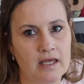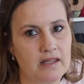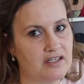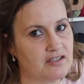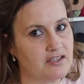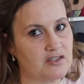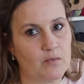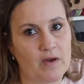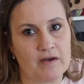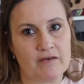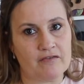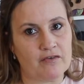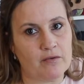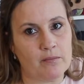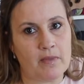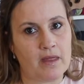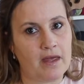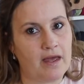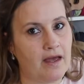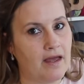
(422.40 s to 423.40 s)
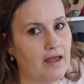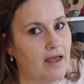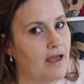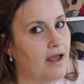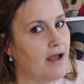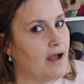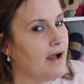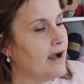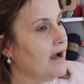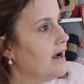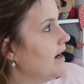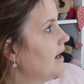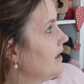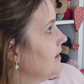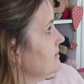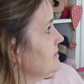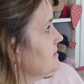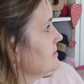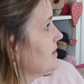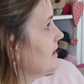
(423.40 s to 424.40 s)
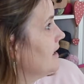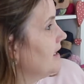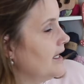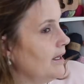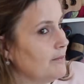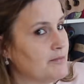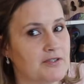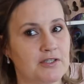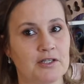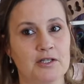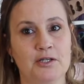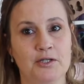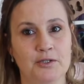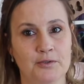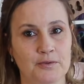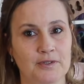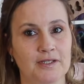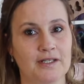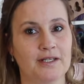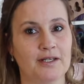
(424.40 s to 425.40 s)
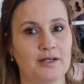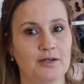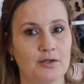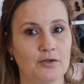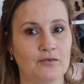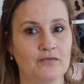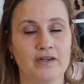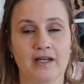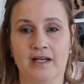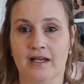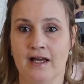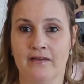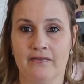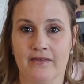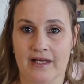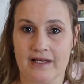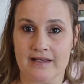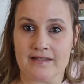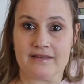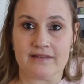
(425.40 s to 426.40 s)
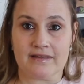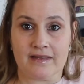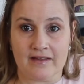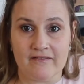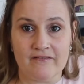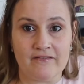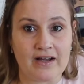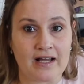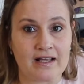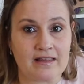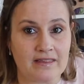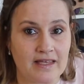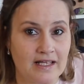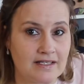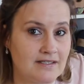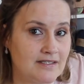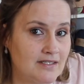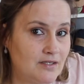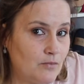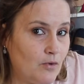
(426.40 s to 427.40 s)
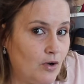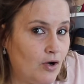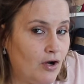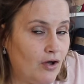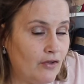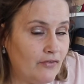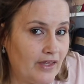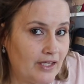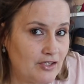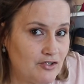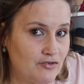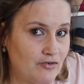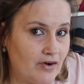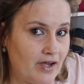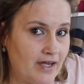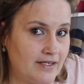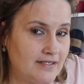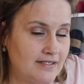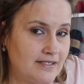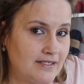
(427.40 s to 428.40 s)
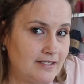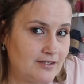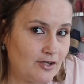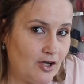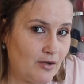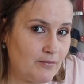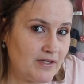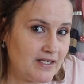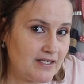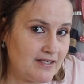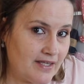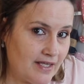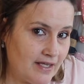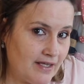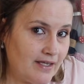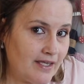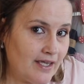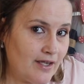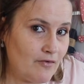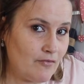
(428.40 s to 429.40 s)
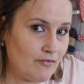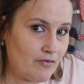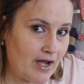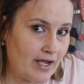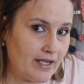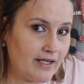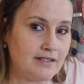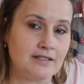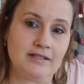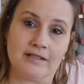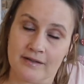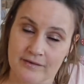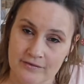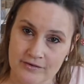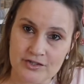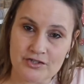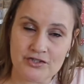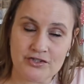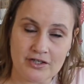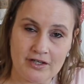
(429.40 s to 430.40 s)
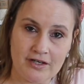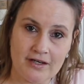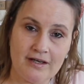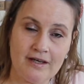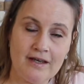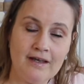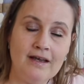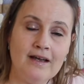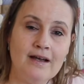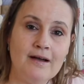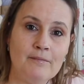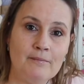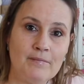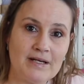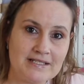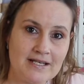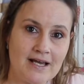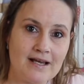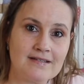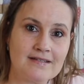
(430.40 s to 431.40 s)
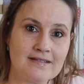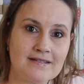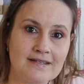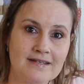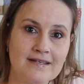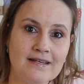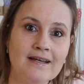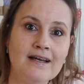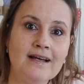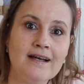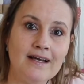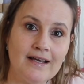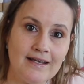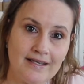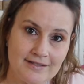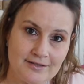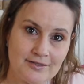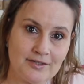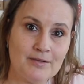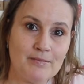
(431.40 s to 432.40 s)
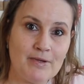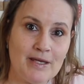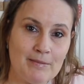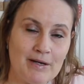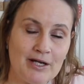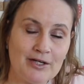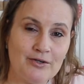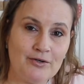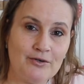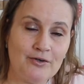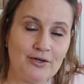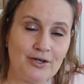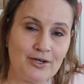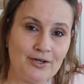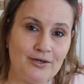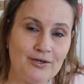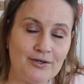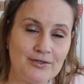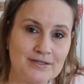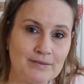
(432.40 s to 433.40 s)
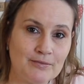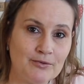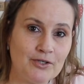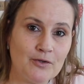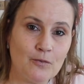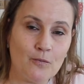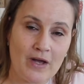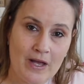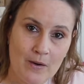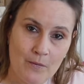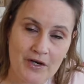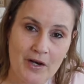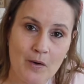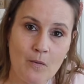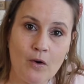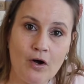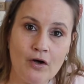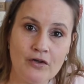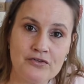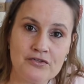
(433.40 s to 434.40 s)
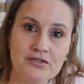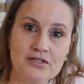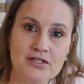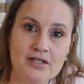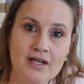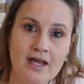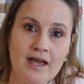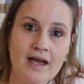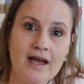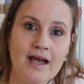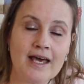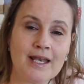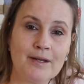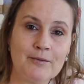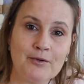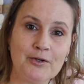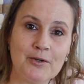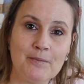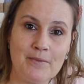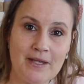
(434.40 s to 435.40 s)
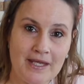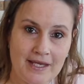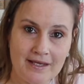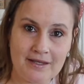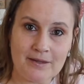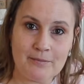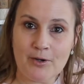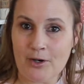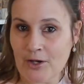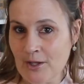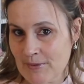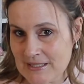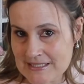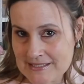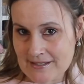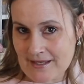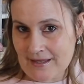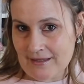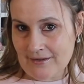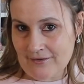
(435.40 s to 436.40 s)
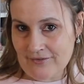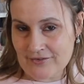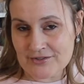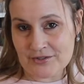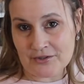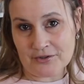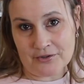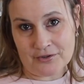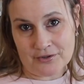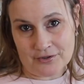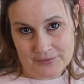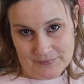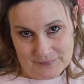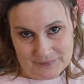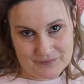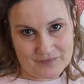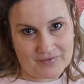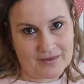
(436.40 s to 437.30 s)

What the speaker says: and I just went from there, and I absolutely love it. And that, in fact, that's the one, that dress has got me thinking, right, this year my task is going to make my own clothes. I'm going to wear what I want, and I'm going to make them all myself. So